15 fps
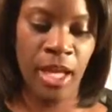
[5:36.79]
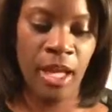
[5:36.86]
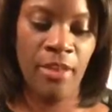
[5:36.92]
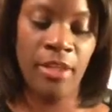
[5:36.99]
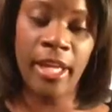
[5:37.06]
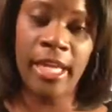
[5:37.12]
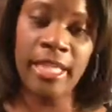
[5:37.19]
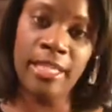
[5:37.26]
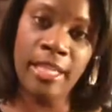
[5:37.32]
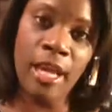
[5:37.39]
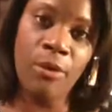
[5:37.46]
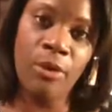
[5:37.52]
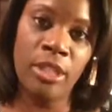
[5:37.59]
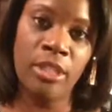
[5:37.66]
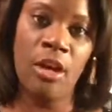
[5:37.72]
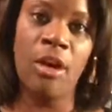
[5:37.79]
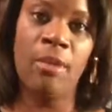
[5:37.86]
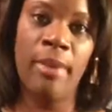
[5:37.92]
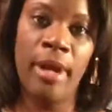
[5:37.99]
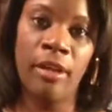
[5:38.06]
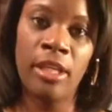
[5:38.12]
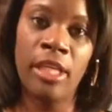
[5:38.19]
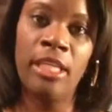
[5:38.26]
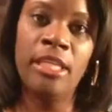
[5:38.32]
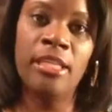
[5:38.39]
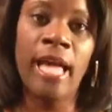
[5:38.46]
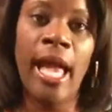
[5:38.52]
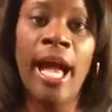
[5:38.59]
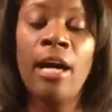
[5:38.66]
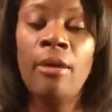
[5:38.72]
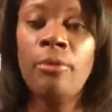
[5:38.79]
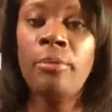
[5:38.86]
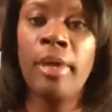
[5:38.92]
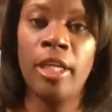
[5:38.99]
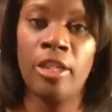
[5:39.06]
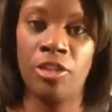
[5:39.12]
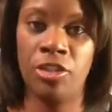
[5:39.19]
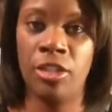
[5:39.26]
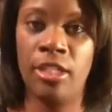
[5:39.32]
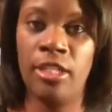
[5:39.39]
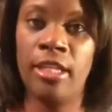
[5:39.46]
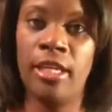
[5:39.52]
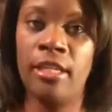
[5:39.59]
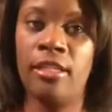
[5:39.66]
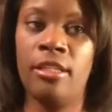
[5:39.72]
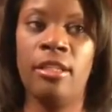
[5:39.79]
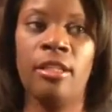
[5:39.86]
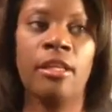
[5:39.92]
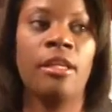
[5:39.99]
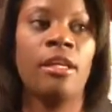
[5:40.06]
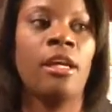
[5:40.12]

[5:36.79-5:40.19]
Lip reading: The last thing I want to talk about is outpatient testing.